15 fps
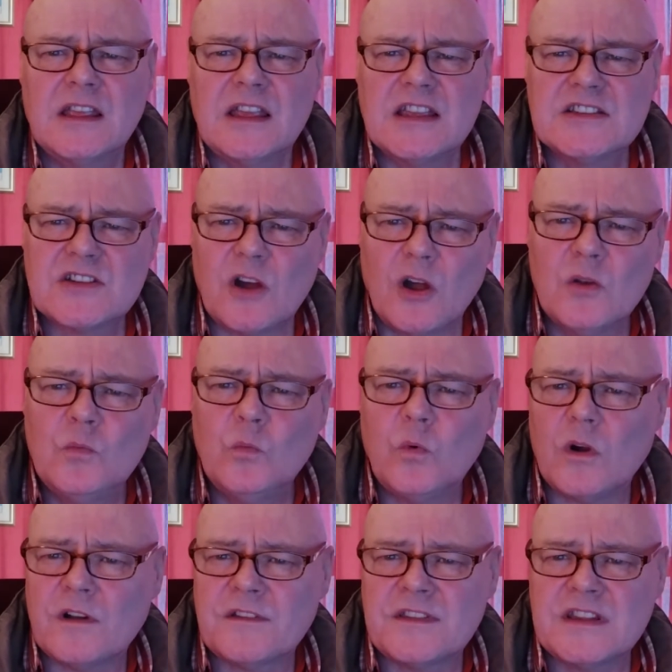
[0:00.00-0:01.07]
is
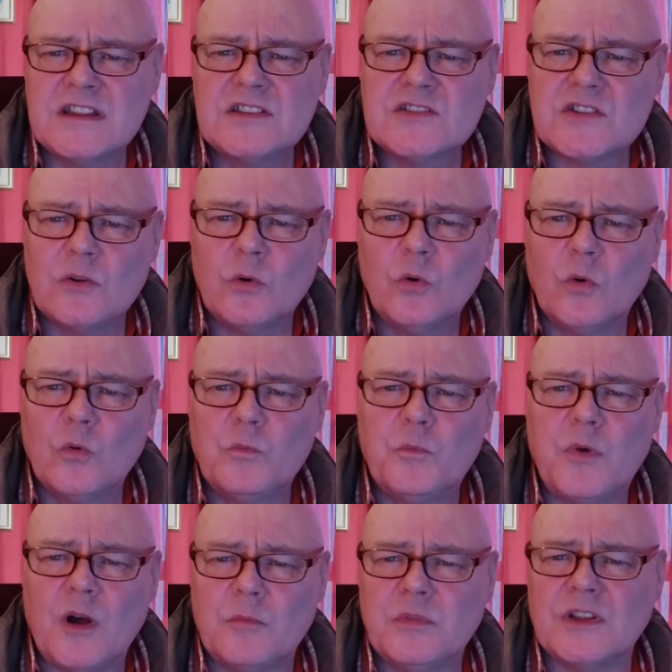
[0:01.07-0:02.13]
unworthy to hold
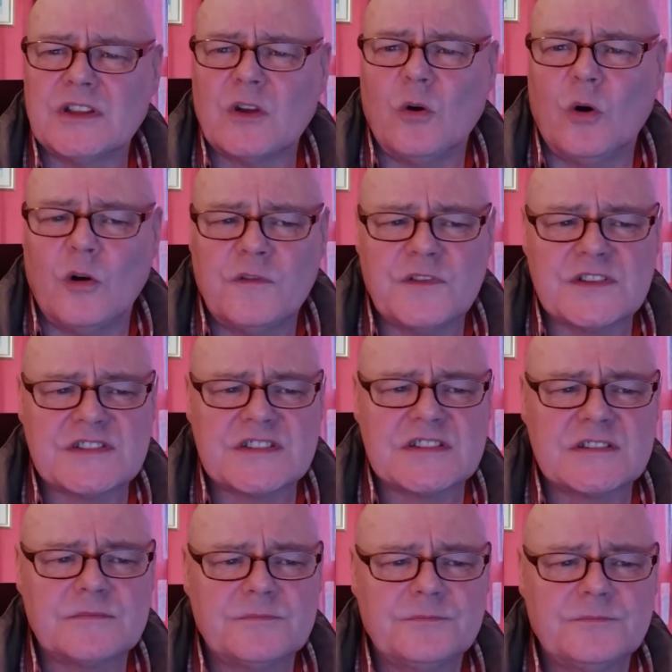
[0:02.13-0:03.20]
public office.